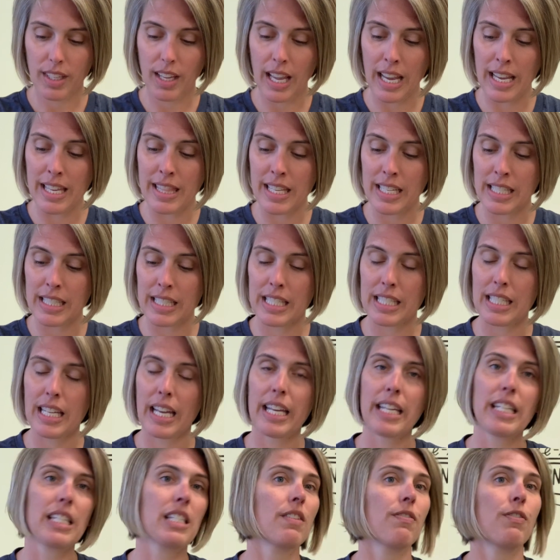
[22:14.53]
And then
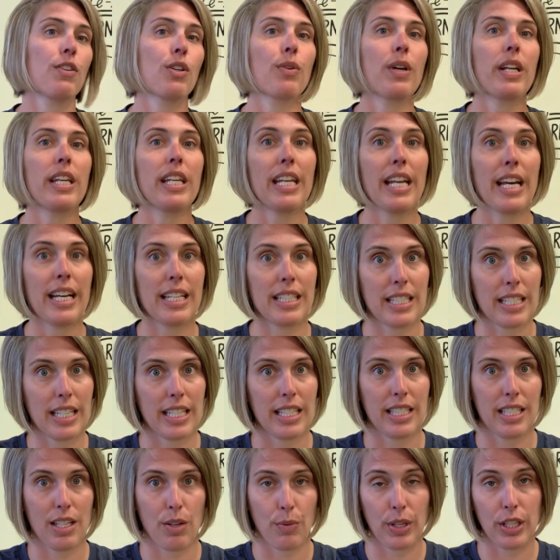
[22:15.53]
signs, if you're ready to add
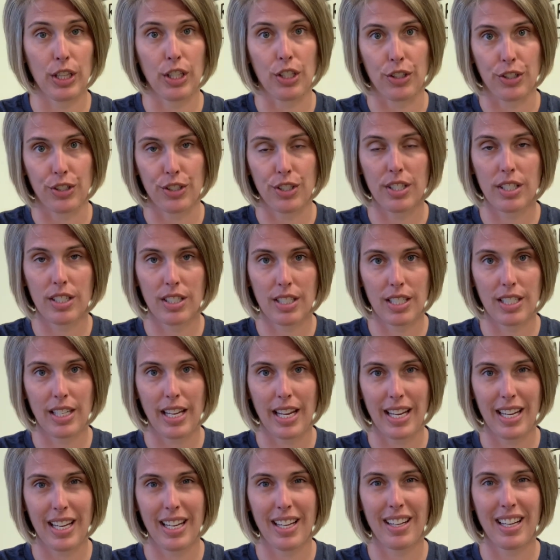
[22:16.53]
signs that we learned
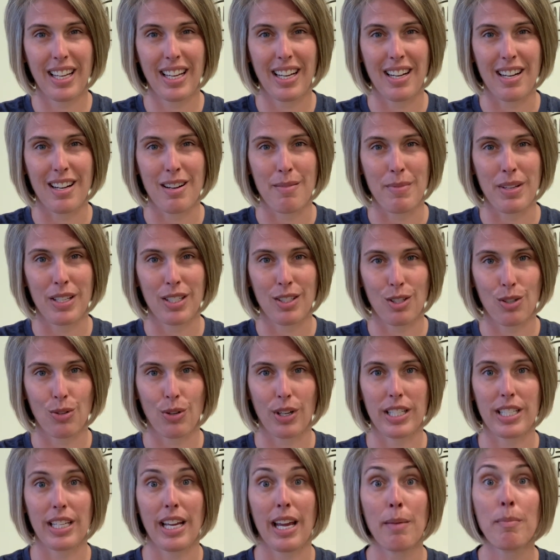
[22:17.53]
today in
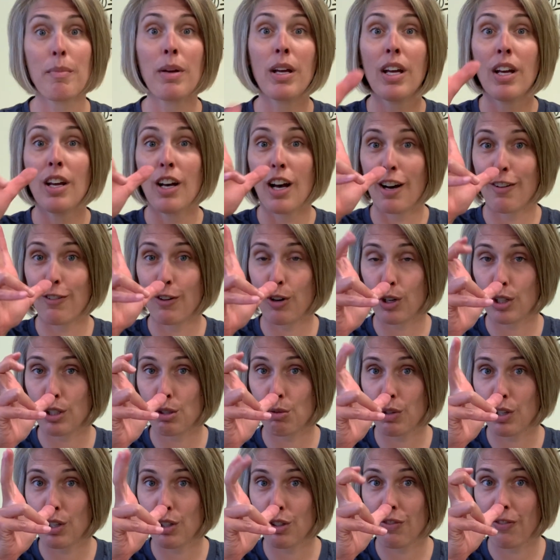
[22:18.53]
story time, of course
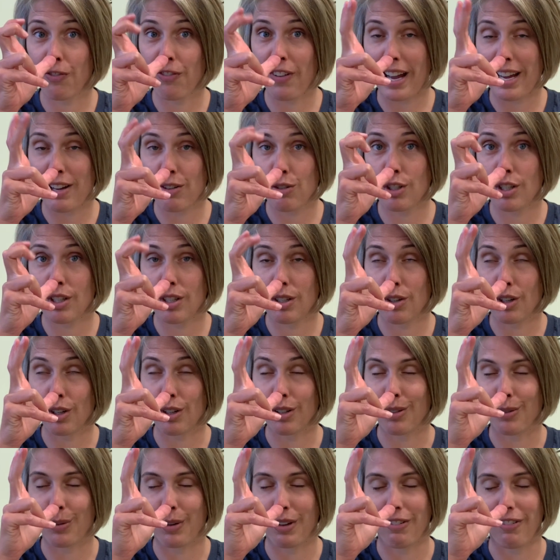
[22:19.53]
we
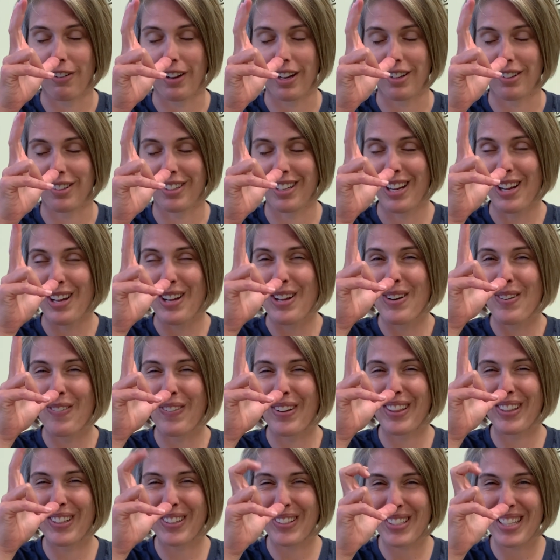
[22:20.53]

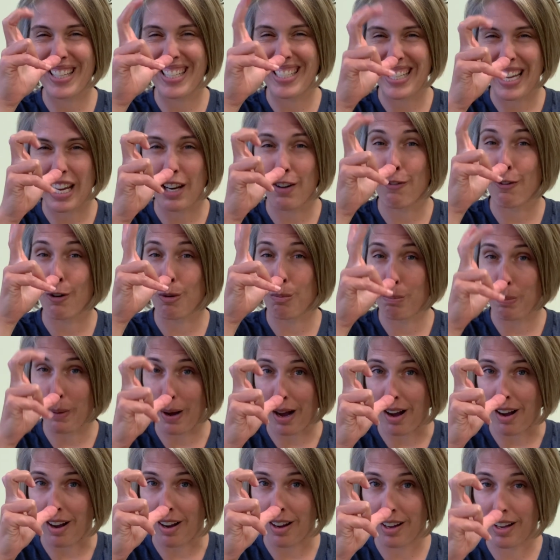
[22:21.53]
learned the sign for
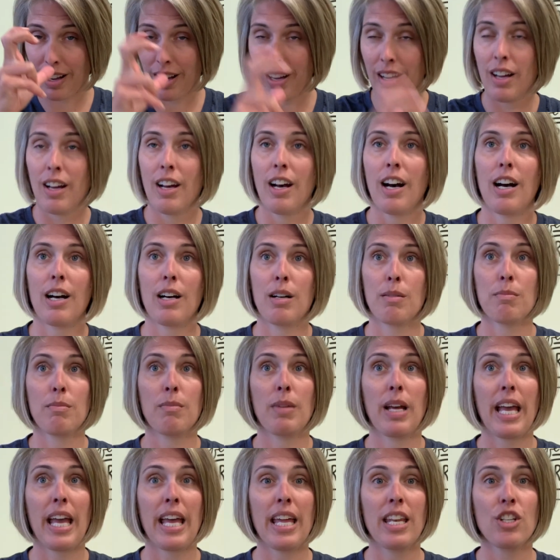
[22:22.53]
bug,
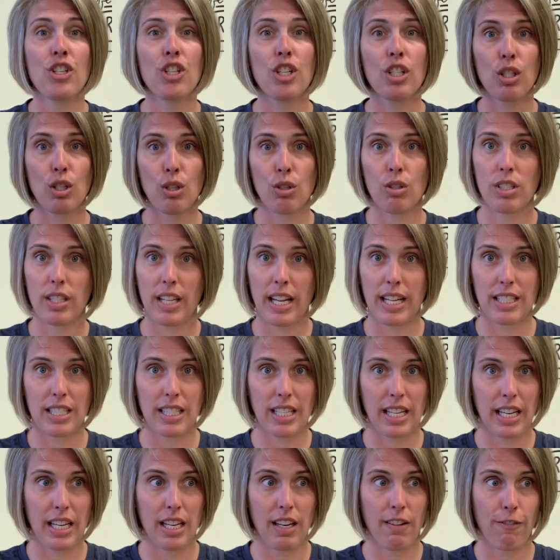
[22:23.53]
and just use that
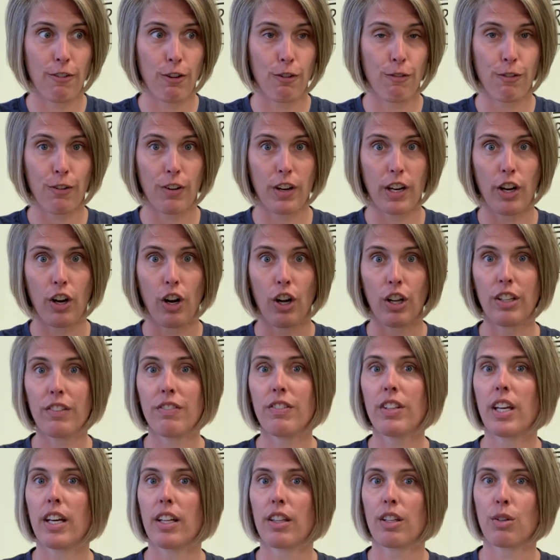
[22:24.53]
sign if you forget all of
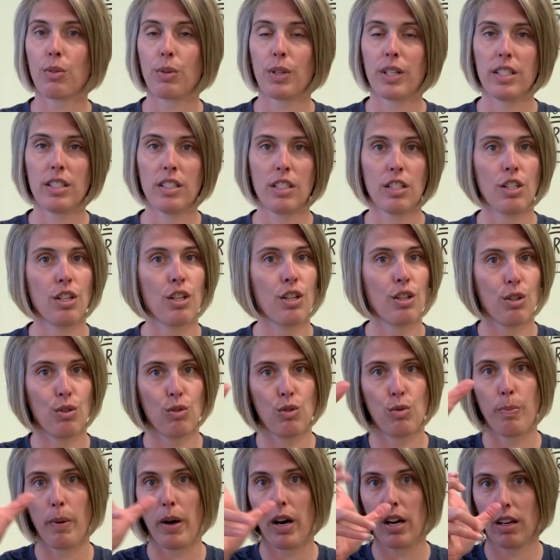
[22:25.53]
the other ones,
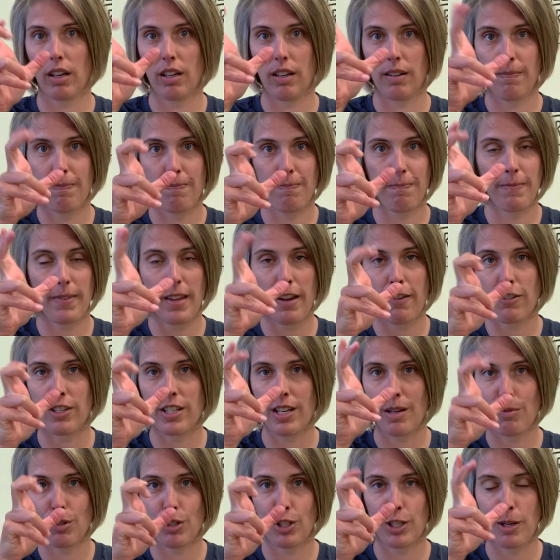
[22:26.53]
use bug every
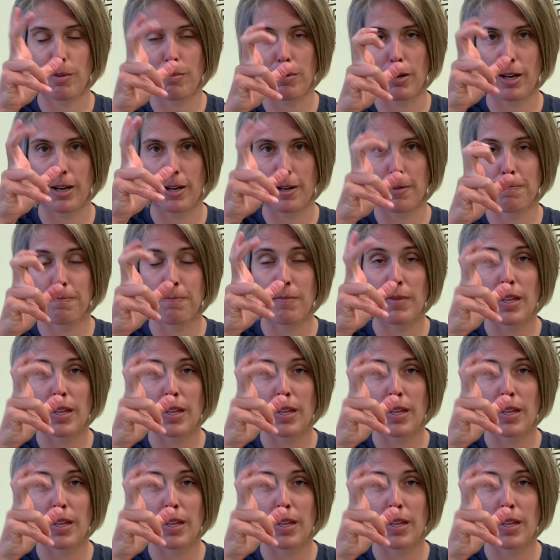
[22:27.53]
time you see a bug.